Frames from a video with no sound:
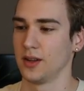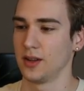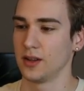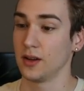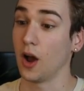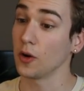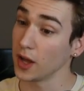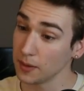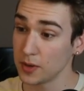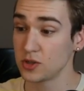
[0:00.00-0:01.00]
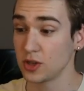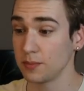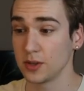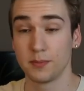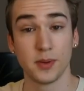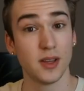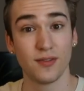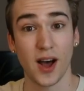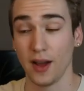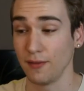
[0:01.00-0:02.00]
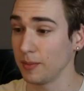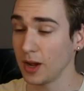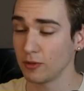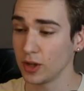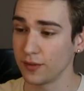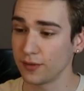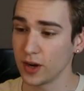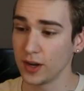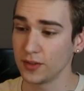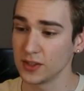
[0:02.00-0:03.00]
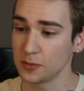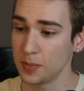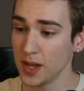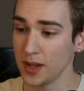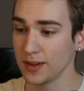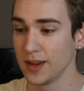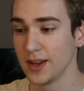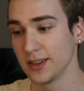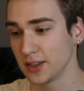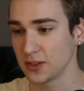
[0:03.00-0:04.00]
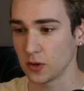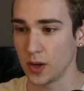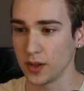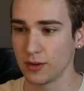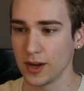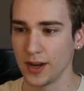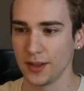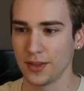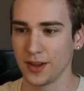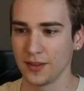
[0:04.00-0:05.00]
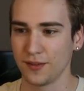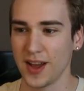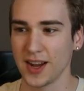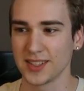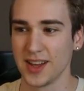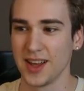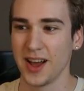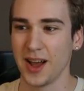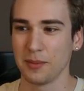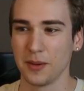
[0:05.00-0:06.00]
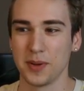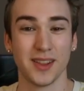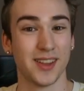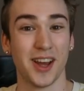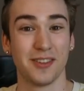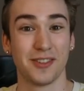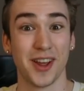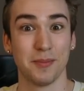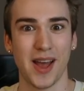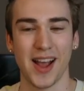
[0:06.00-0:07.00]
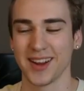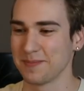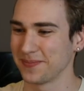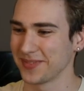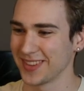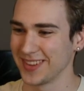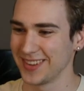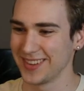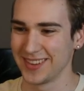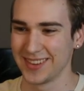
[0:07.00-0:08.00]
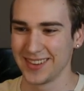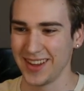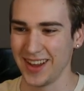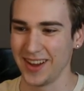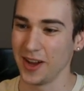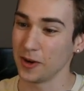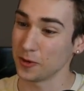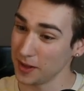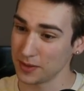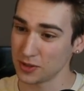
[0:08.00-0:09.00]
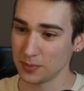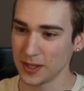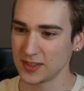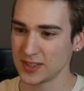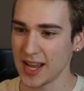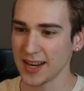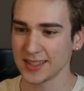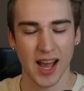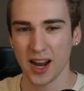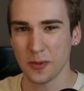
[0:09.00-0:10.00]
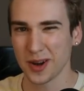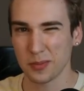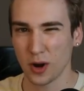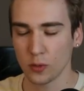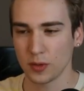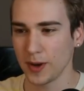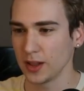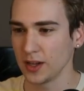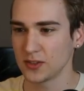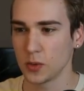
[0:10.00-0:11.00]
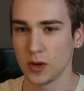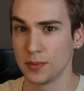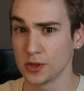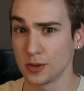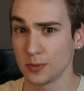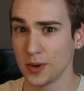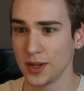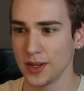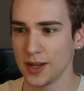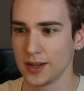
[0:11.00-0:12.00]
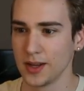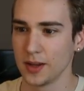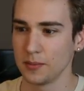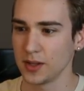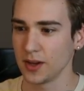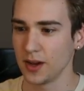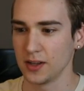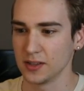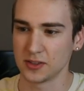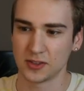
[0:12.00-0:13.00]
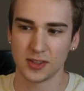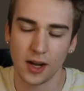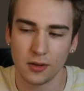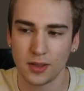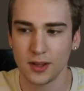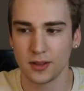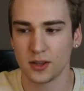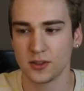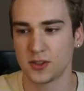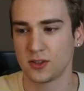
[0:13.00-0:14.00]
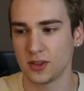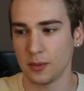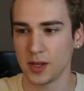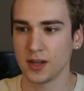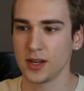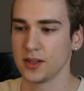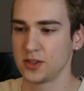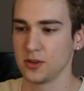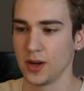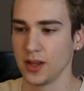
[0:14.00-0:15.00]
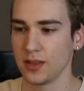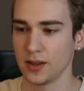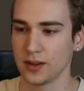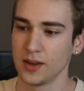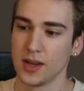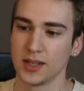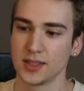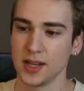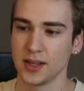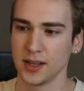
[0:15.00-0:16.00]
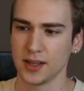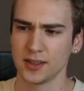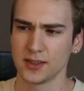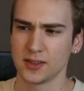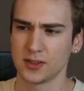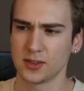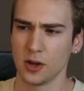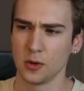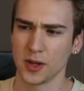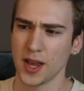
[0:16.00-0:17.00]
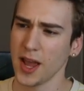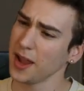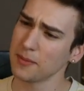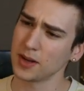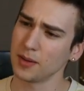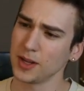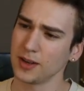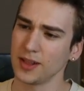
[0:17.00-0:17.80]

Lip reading: Okay, bishop b5. I'm not really afraid of this pin. Doesn't quite threaten anything. In fact, I'm going to pin the knight right back. Okay, bishop gets attacked. I don't want to part with my light-squared bishop quite yet, because I don't think there's a big need to. I think taking is okay, but I mean, it lets